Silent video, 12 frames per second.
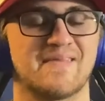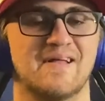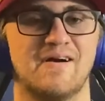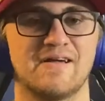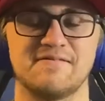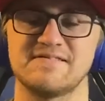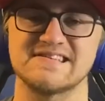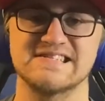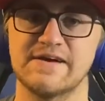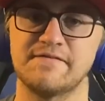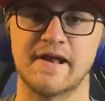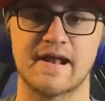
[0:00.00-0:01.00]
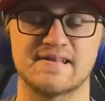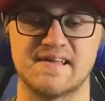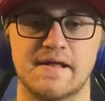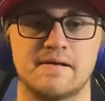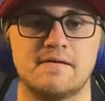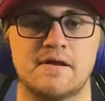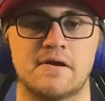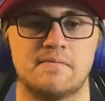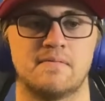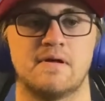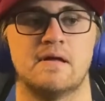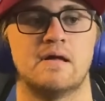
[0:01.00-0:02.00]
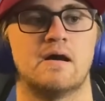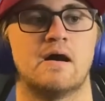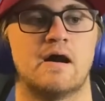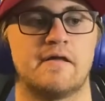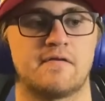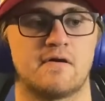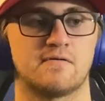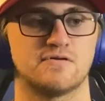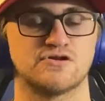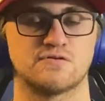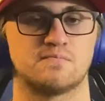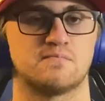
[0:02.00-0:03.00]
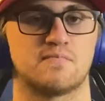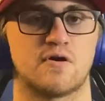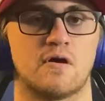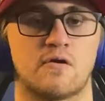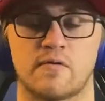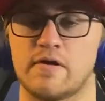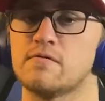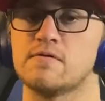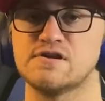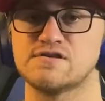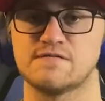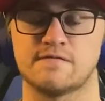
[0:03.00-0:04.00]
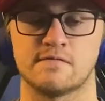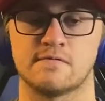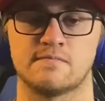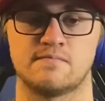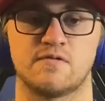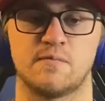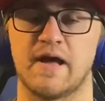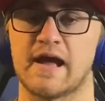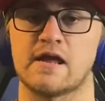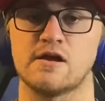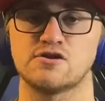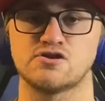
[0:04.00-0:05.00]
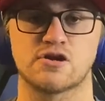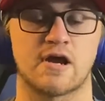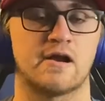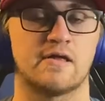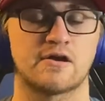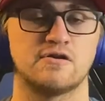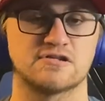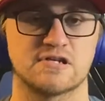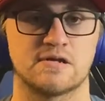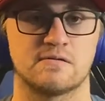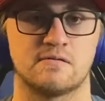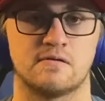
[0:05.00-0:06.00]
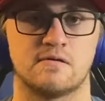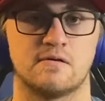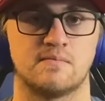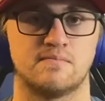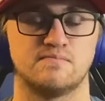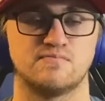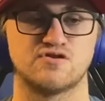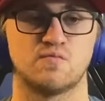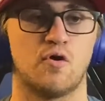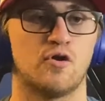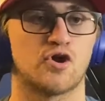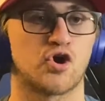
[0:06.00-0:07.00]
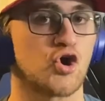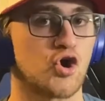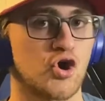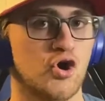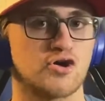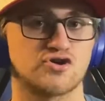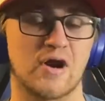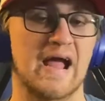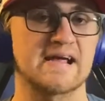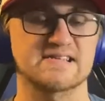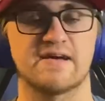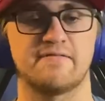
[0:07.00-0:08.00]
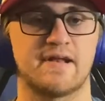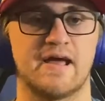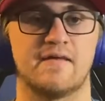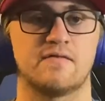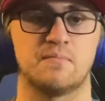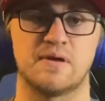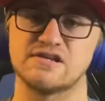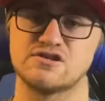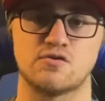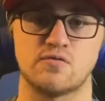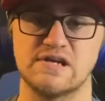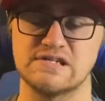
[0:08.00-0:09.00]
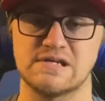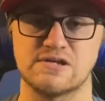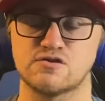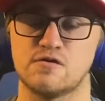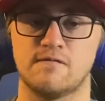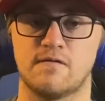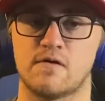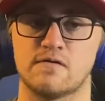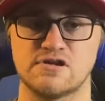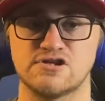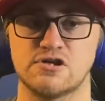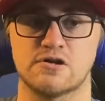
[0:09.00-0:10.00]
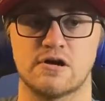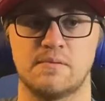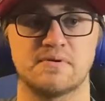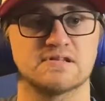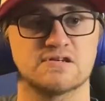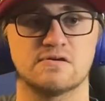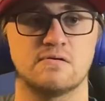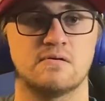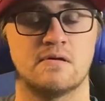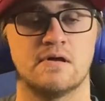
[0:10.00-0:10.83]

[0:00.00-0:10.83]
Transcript: I'll give it a 7 out of 10. You know, I thought it was a great race for the package. Kind of like you said, the smaller tracks haven't had the best racing so far this year up until